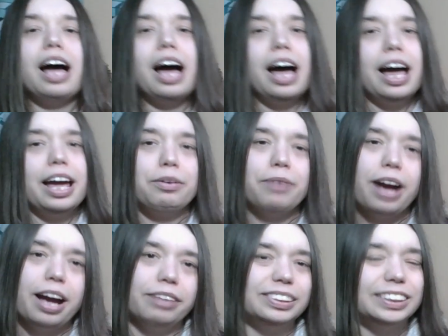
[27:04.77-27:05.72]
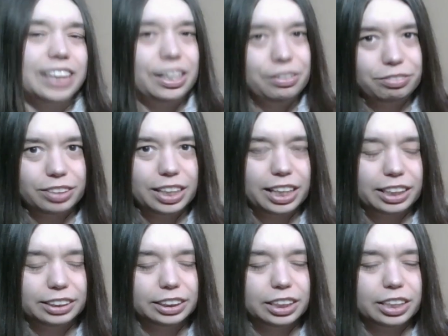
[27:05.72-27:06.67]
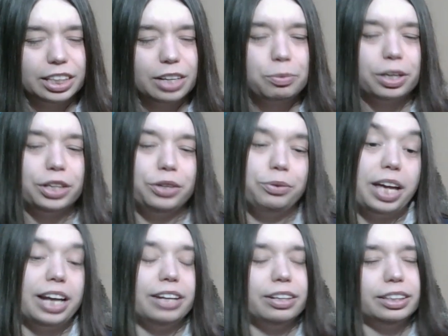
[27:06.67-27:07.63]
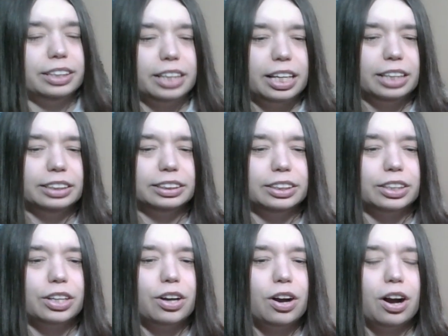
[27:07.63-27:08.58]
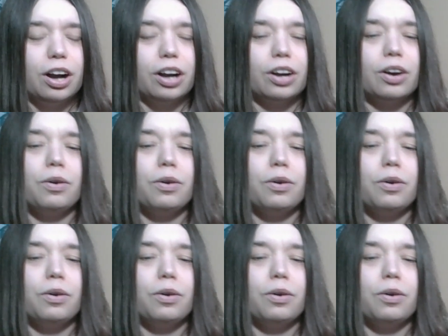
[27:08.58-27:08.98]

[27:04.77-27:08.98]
I arrive safely to you when you get into the car.